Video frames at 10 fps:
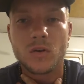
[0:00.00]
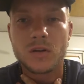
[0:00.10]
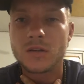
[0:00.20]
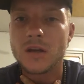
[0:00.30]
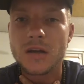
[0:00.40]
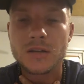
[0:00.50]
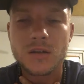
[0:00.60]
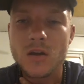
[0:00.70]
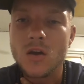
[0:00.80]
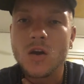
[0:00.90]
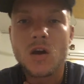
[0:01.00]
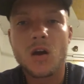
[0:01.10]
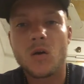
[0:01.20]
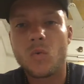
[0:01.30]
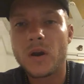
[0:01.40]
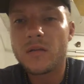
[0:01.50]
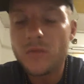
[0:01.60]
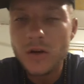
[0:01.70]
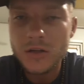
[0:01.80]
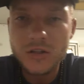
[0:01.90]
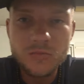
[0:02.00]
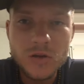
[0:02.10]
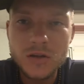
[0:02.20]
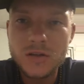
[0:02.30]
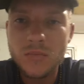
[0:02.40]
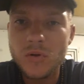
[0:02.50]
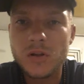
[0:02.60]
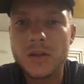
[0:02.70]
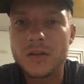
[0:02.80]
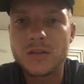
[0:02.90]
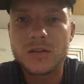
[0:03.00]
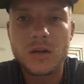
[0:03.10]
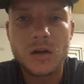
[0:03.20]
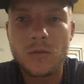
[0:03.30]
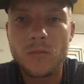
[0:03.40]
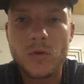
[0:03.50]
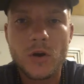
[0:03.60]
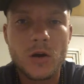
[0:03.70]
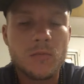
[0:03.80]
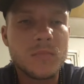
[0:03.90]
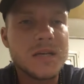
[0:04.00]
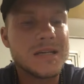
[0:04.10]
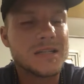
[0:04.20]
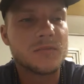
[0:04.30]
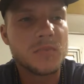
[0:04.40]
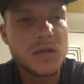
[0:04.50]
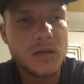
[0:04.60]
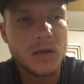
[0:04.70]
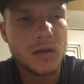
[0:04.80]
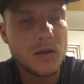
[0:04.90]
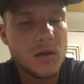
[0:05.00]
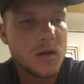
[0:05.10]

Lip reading: Because guys, whenever I speak, typically it's not me speaking.